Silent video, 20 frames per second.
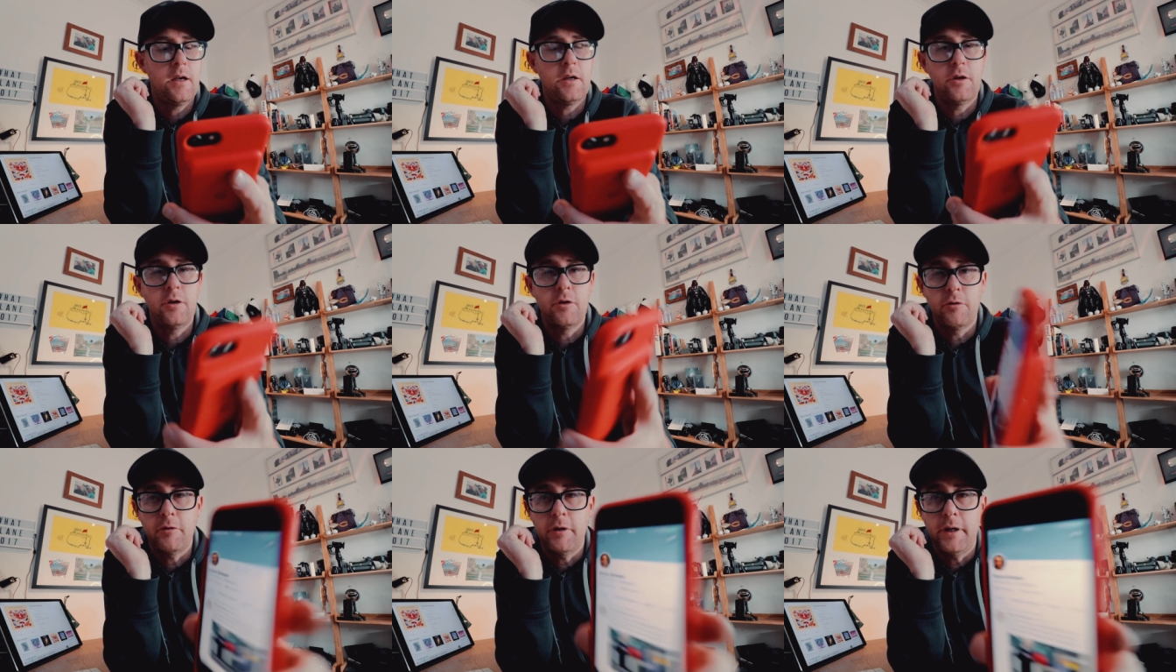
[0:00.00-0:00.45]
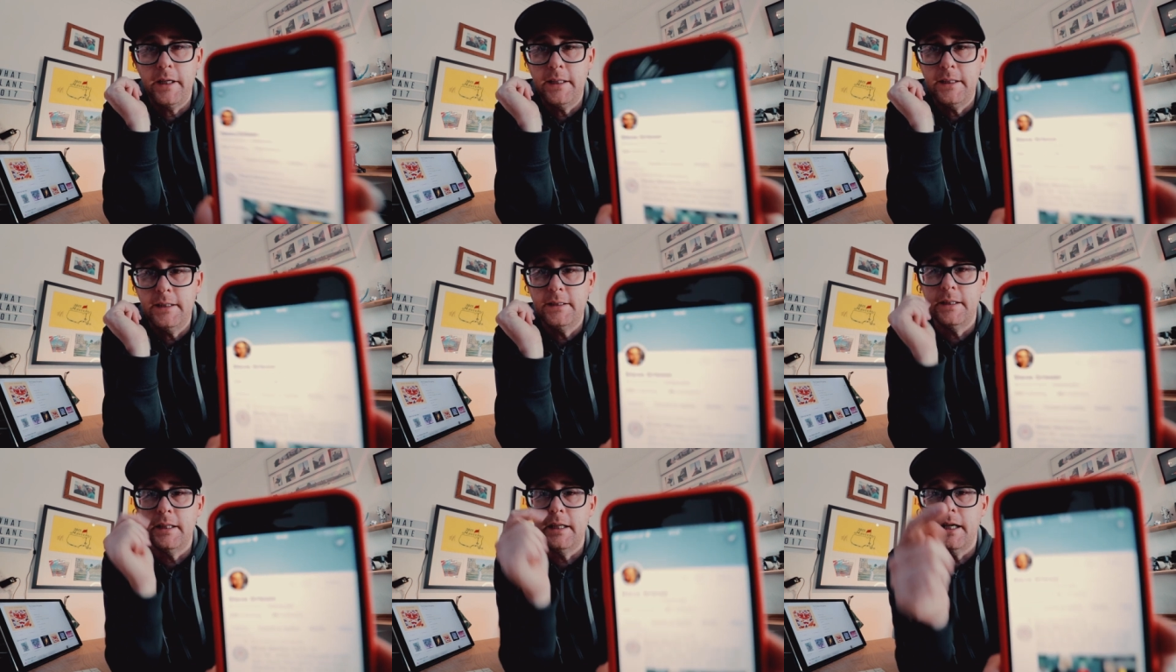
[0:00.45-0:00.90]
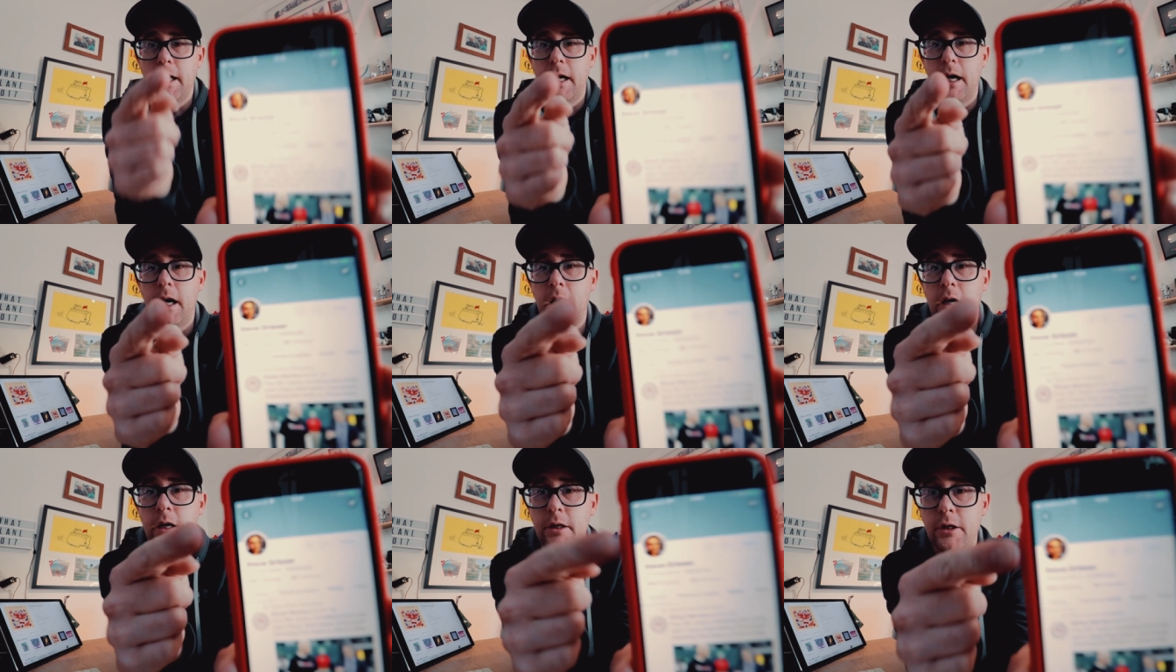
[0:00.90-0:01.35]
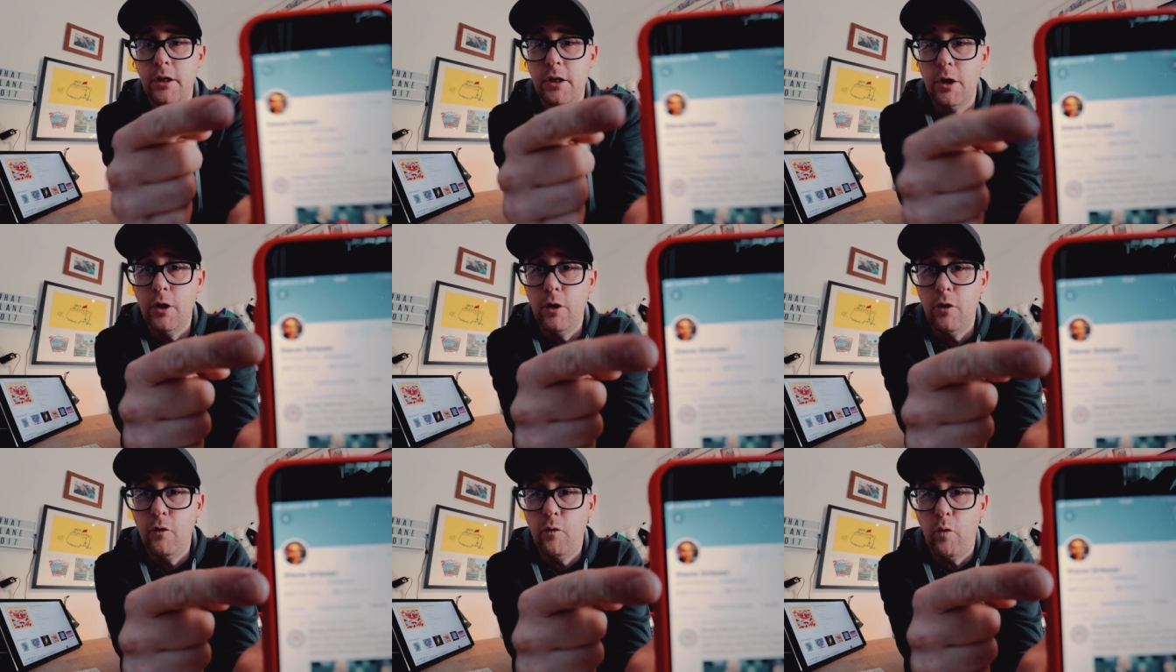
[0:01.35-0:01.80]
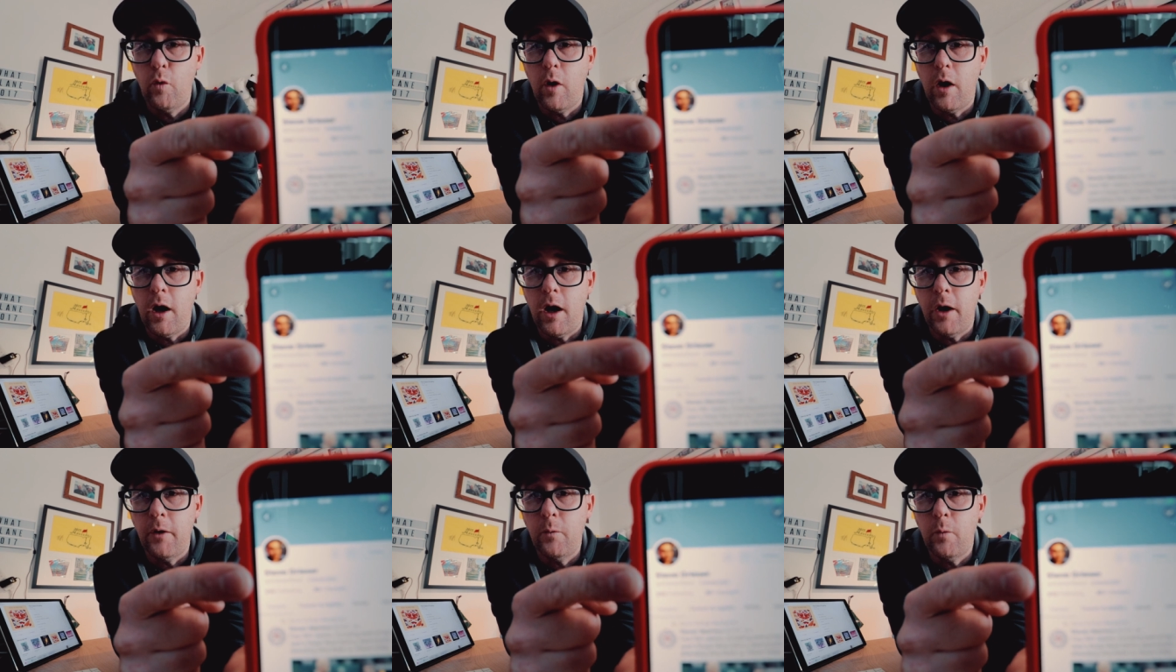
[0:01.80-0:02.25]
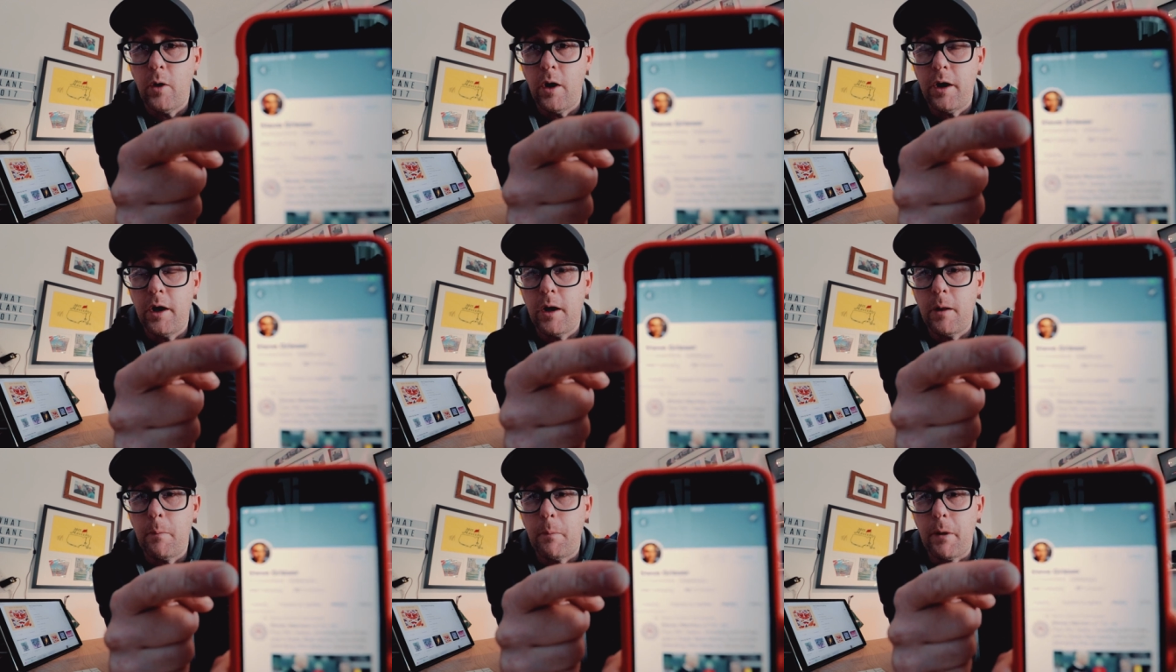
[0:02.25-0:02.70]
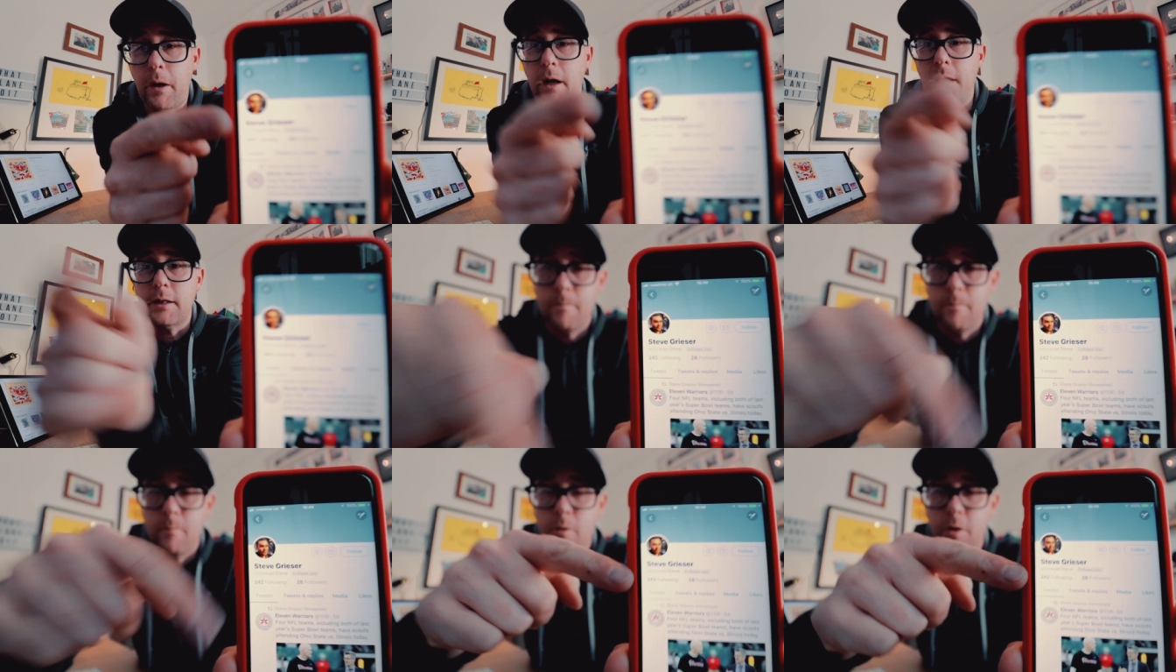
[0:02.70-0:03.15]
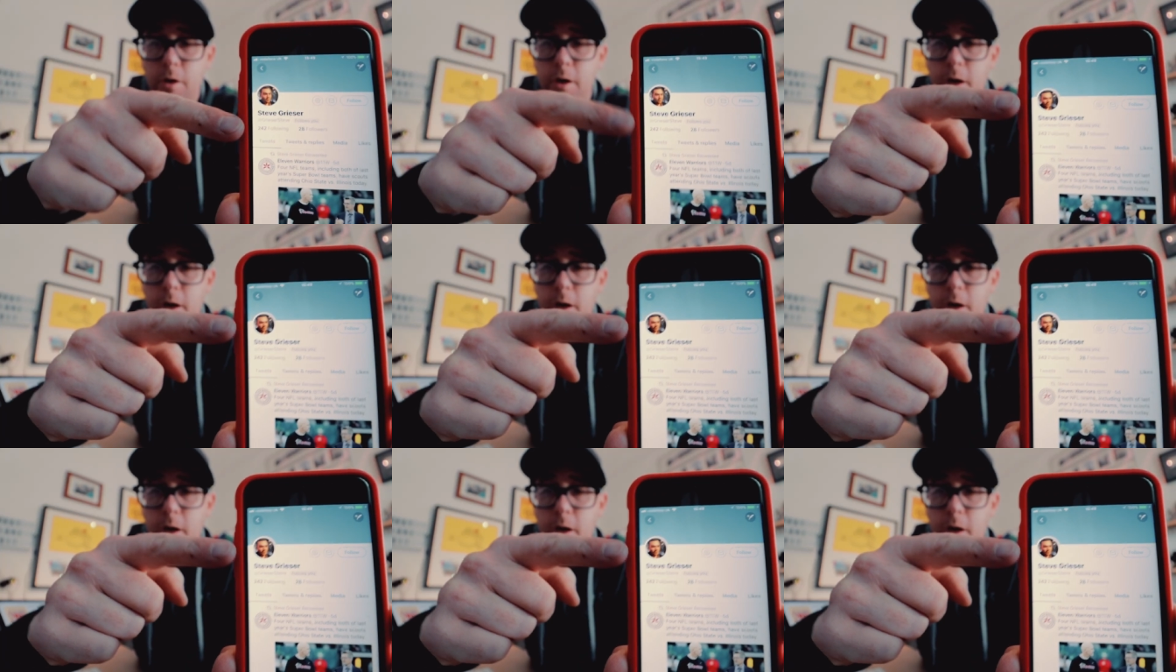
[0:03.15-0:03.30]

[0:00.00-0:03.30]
Greasier, you've won one of the put, one